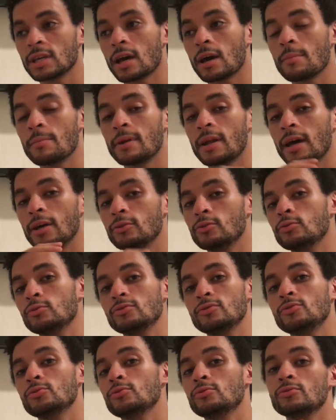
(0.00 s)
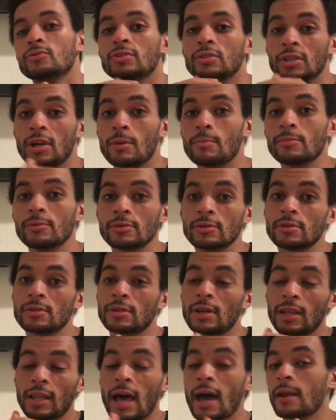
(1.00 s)
time, but I knew dudes'
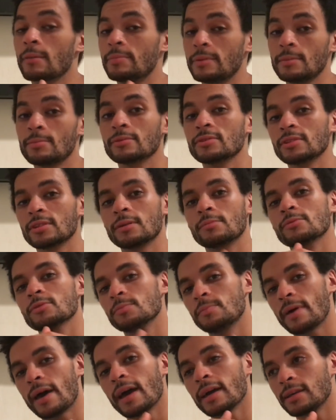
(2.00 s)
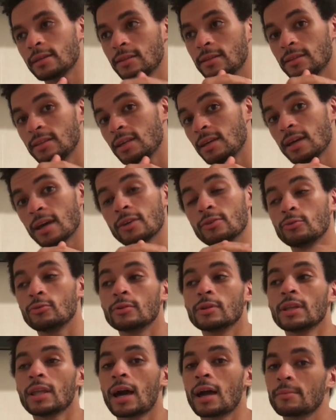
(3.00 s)
numbers, a lot of people's numbers back in the day. I know
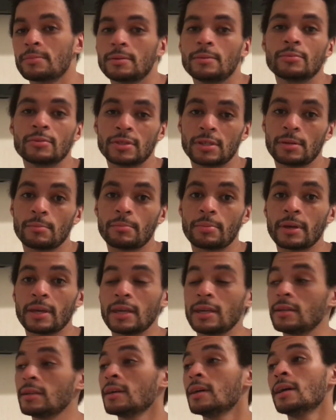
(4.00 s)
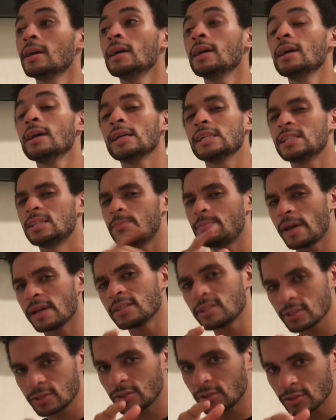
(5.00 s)
what a lot of people's getting paid,
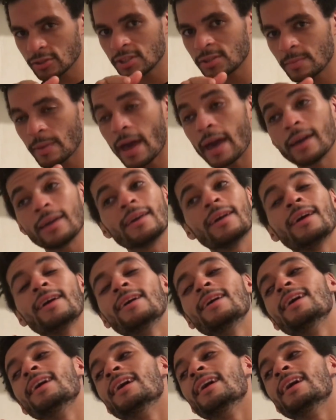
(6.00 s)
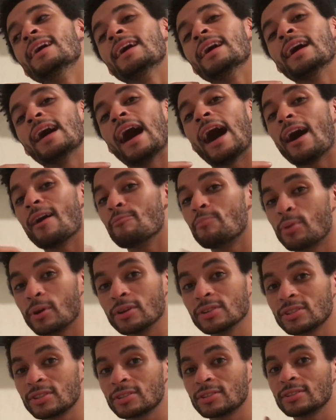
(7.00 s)
especially on Smack. I
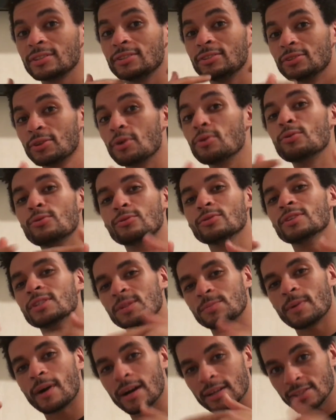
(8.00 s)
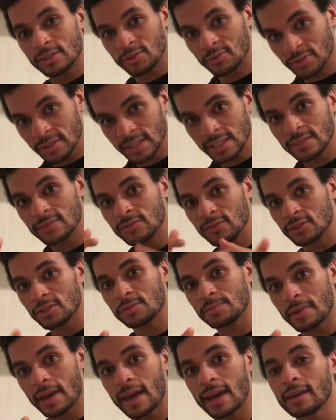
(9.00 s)
personally know who the sponsor is for
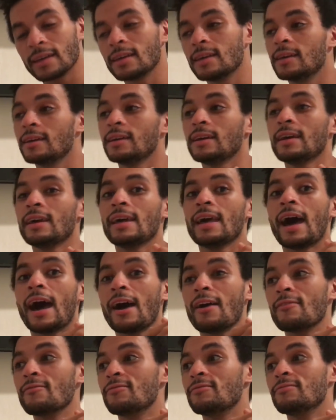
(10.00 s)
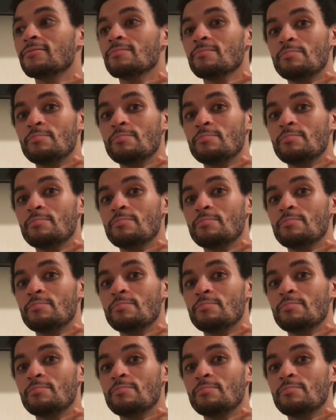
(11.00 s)
Smack. I've